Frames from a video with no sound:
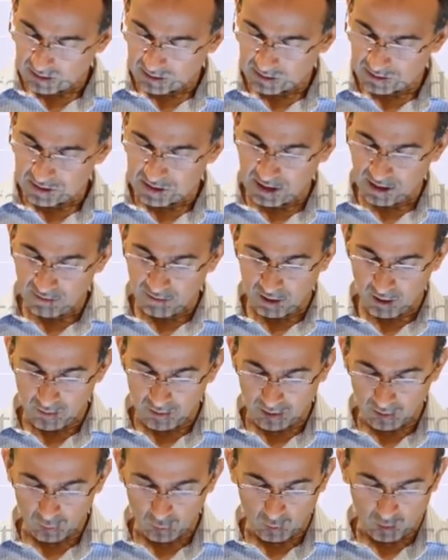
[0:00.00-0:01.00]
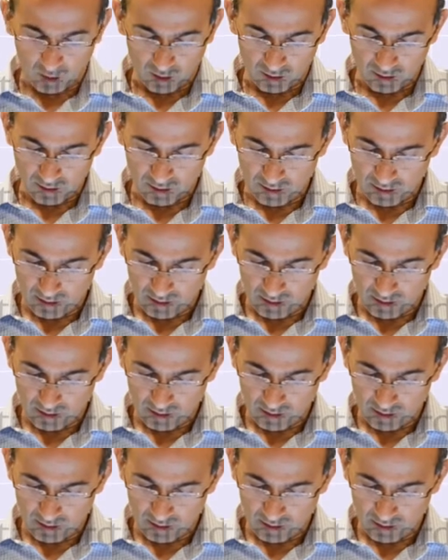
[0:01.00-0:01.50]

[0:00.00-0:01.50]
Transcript: zero and one.